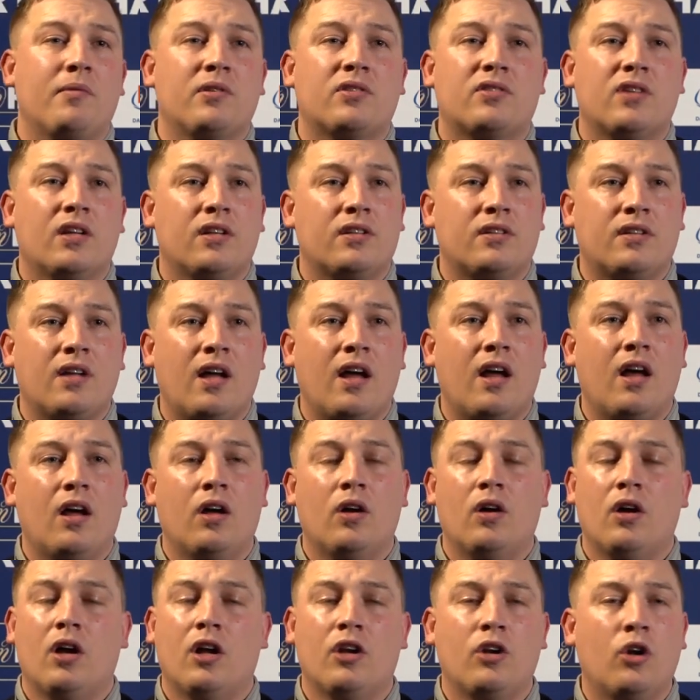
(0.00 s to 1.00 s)
He said,
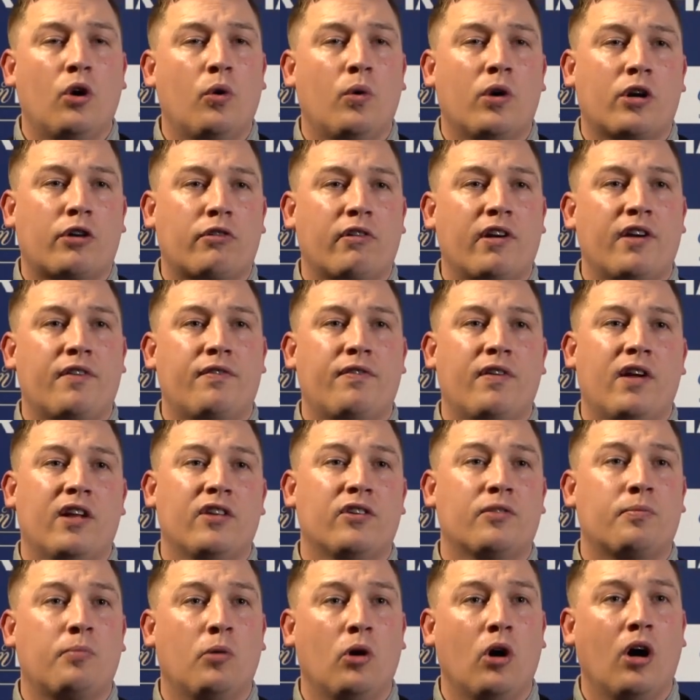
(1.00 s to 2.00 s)
I know we're great
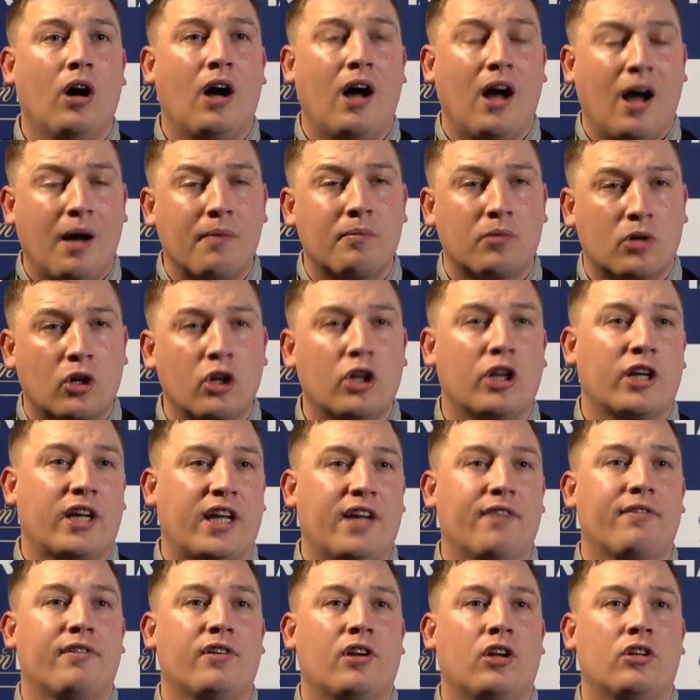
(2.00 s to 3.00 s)
friends, but I'm going to
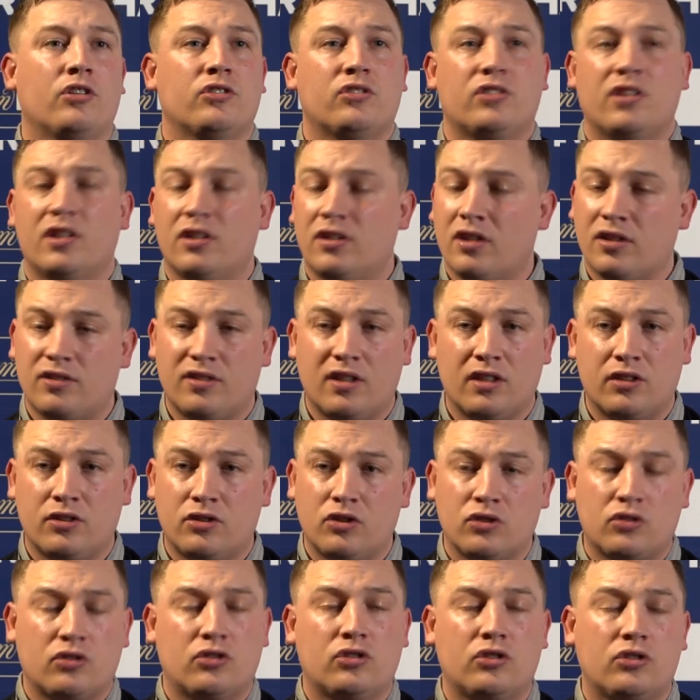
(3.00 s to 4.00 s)
give it on stage. I said,
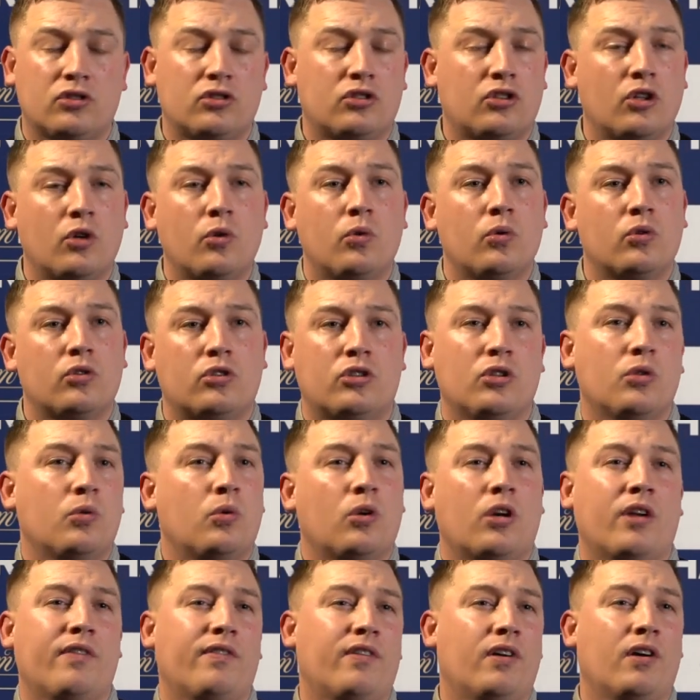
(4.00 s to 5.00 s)
just do
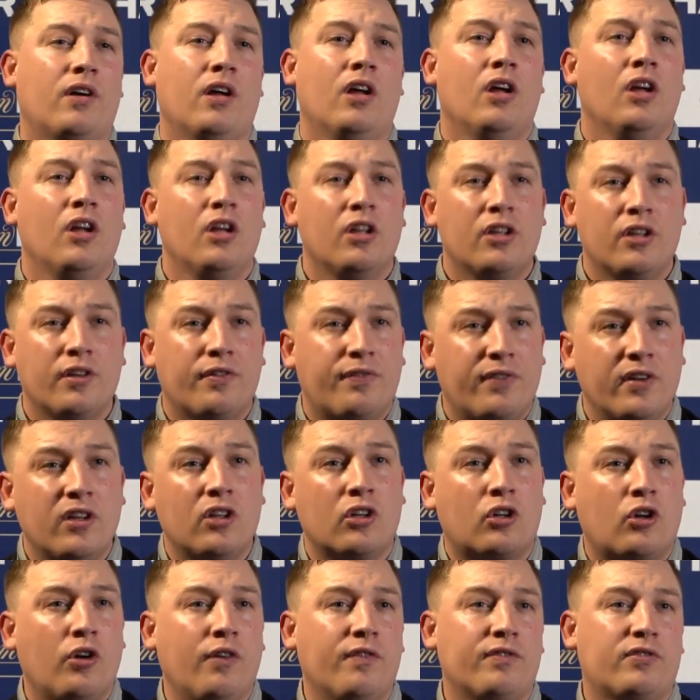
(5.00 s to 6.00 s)
whatever you
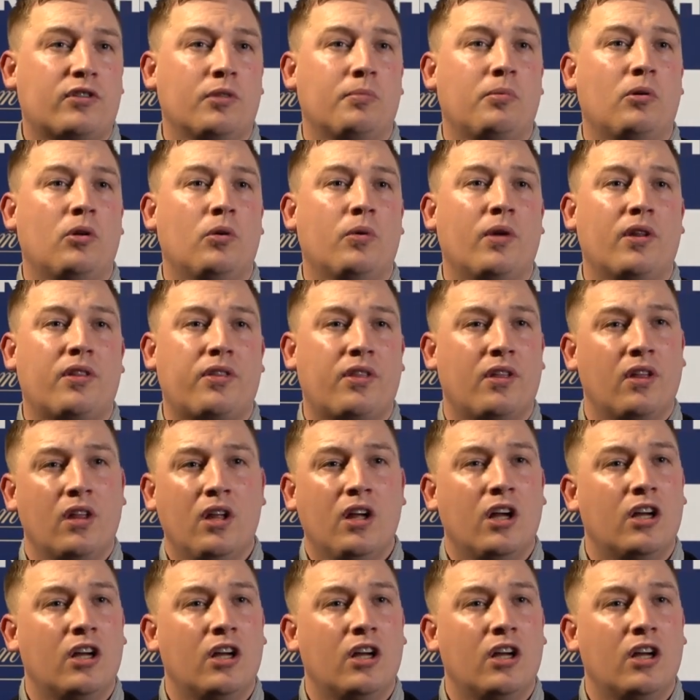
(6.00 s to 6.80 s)
feel comfortable with.